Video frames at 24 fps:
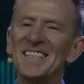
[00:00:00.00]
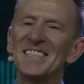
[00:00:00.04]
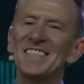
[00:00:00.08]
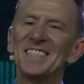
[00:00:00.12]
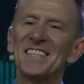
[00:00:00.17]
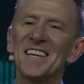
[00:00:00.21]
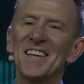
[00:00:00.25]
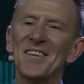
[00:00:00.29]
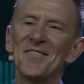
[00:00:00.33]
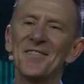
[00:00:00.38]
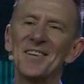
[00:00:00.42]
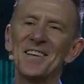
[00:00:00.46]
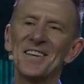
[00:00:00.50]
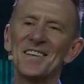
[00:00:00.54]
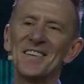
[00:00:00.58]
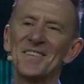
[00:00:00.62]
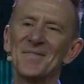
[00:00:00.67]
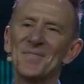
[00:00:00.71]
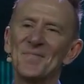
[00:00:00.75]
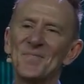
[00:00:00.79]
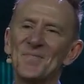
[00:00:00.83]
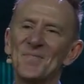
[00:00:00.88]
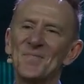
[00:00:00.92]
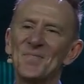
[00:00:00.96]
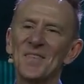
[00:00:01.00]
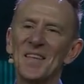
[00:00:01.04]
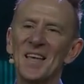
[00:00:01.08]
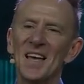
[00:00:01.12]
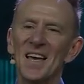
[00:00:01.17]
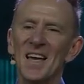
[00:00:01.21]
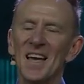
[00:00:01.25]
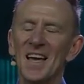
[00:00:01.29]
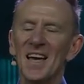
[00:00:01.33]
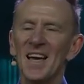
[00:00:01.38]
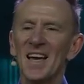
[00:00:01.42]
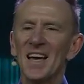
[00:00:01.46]
and 7.
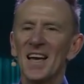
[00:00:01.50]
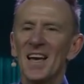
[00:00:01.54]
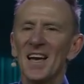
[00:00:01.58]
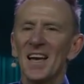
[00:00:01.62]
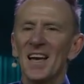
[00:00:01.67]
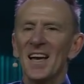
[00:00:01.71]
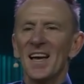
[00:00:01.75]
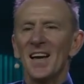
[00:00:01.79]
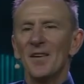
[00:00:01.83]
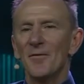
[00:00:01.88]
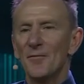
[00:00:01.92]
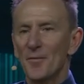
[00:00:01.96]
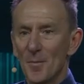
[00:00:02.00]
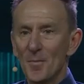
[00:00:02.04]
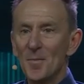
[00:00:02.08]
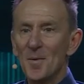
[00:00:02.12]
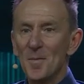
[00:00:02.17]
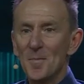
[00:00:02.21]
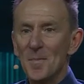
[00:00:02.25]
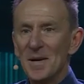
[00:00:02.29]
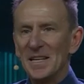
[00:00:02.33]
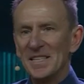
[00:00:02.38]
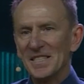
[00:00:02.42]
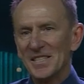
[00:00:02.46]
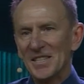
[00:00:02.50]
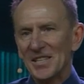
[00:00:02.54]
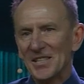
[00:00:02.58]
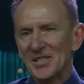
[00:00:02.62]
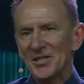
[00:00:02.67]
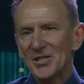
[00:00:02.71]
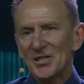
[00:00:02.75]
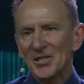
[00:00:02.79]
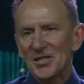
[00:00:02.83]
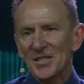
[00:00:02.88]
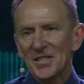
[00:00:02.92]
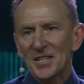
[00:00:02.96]
From the
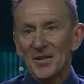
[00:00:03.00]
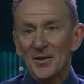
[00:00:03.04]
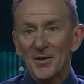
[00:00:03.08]
message